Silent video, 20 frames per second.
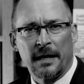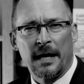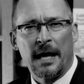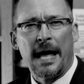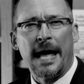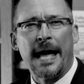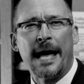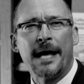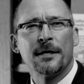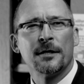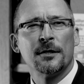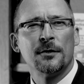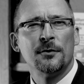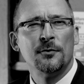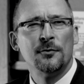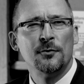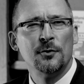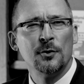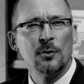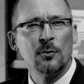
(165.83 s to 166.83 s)
had a
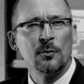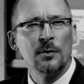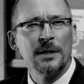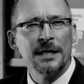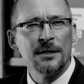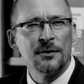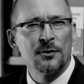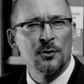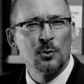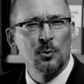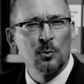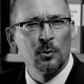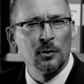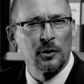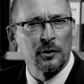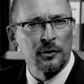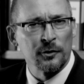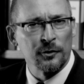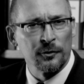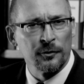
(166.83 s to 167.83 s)
duty to
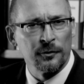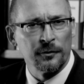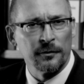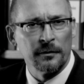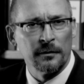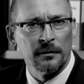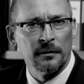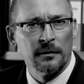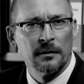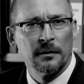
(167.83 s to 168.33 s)
learn